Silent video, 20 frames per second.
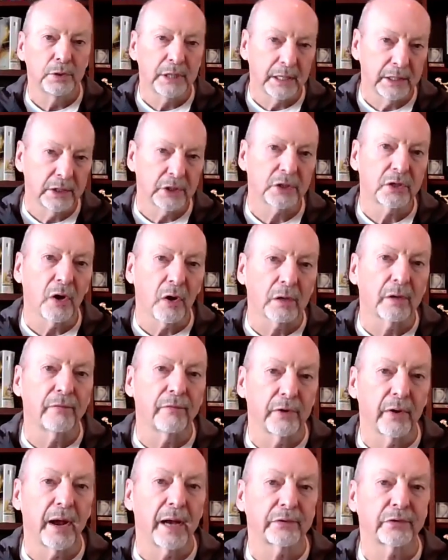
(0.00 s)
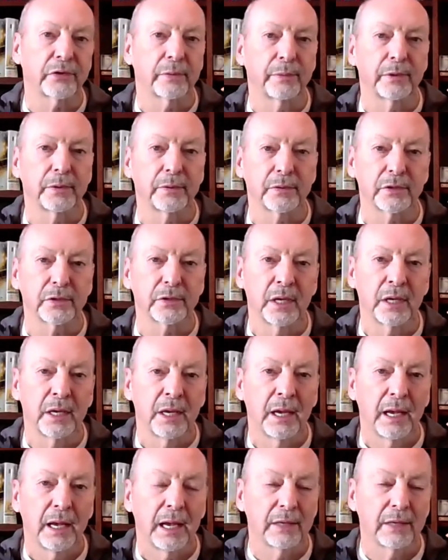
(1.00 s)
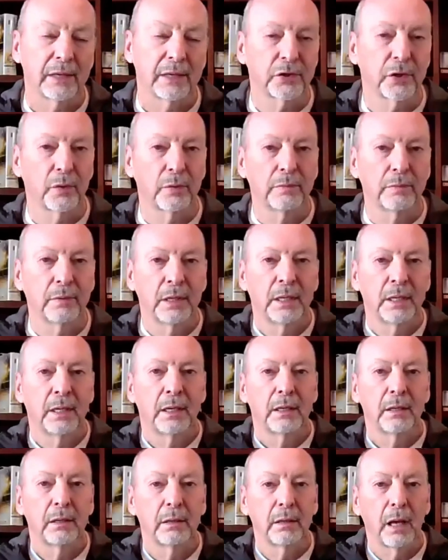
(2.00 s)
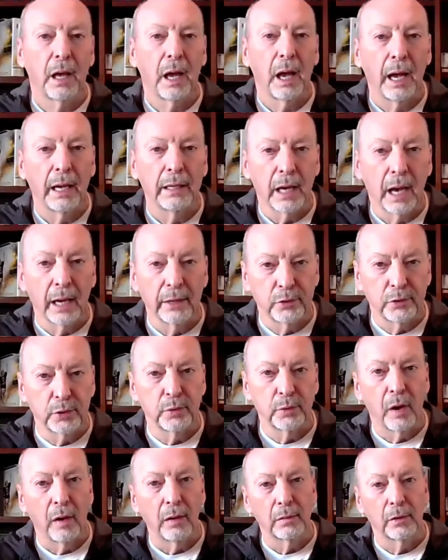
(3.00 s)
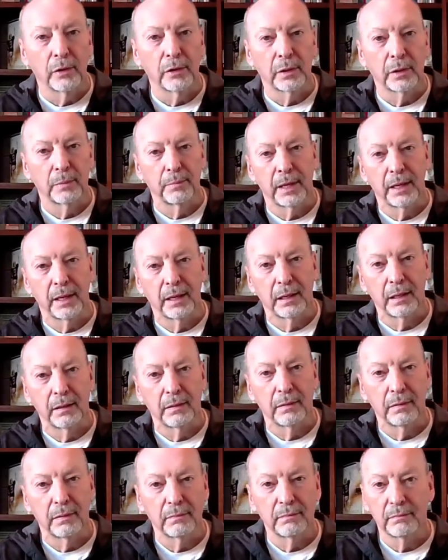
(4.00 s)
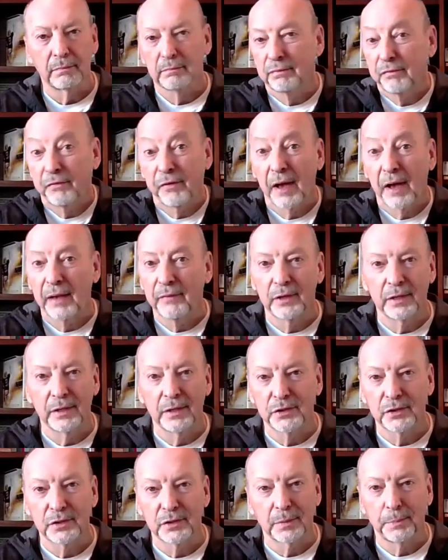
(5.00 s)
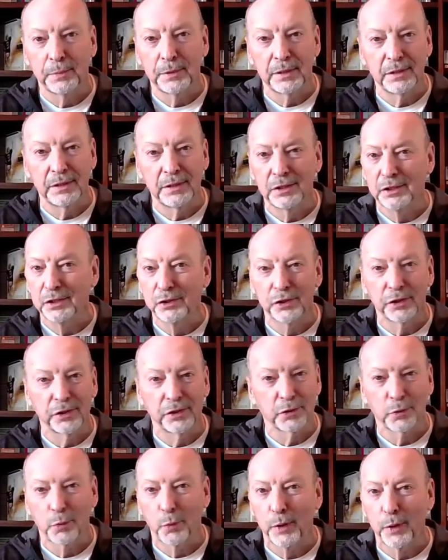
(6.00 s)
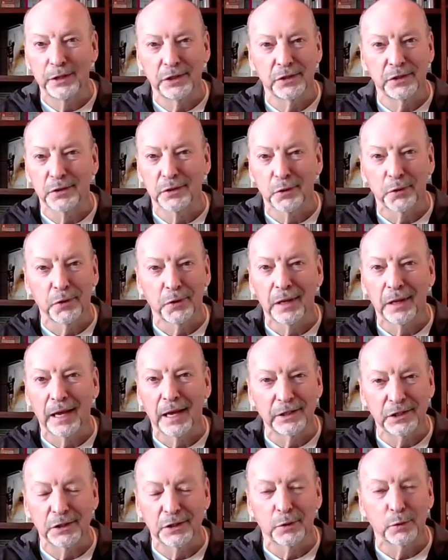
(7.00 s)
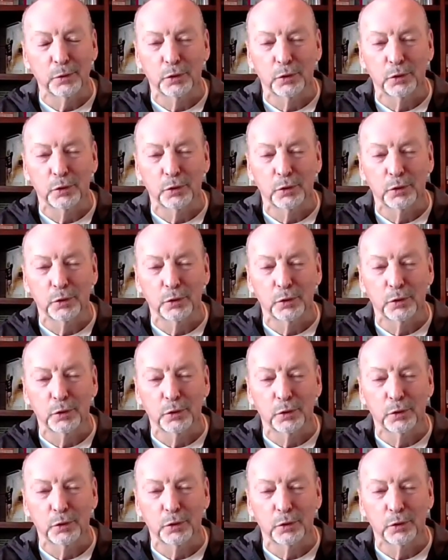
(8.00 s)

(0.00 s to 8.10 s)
But you take stock of your attributes, and so I do not look at my 5 years as a PE teacher as a waste at all.